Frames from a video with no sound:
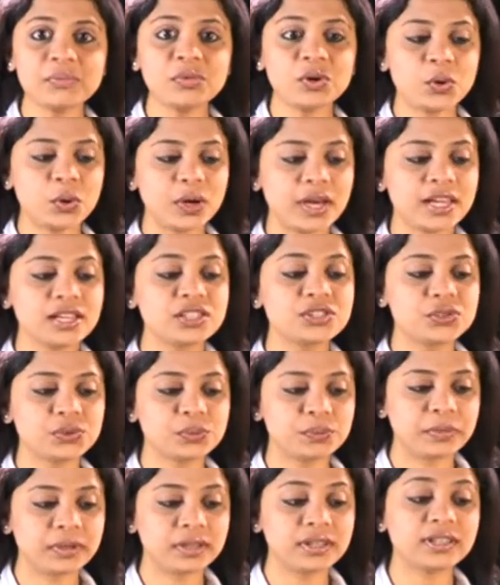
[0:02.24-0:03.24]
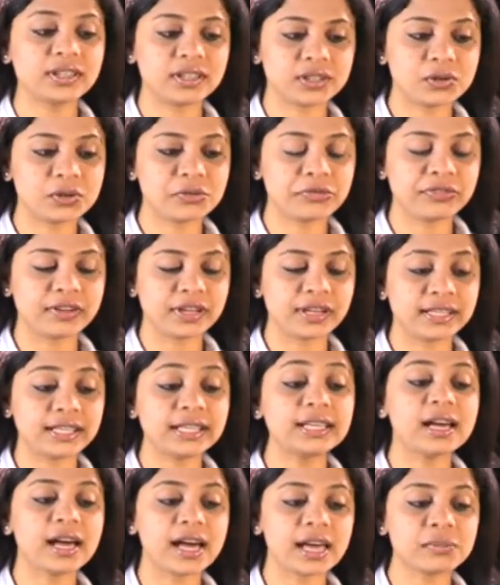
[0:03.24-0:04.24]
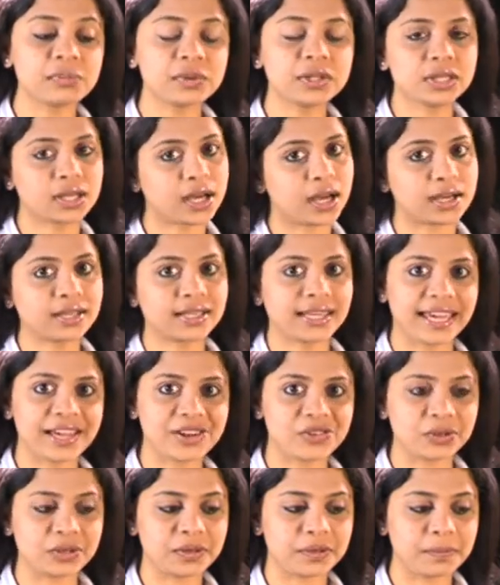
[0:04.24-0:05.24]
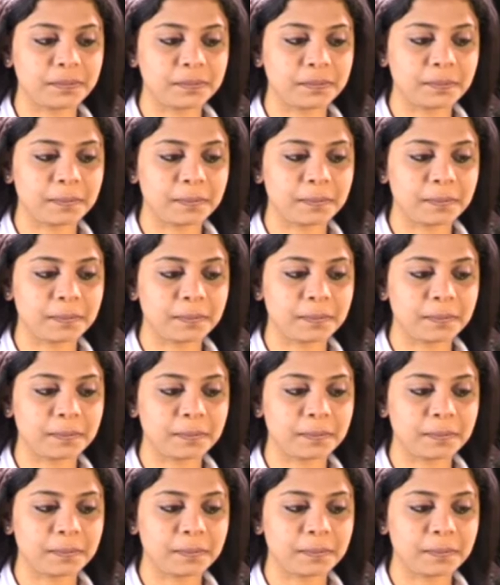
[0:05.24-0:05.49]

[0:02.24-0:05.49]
MOL to build eco-friendly hybrid car carrier.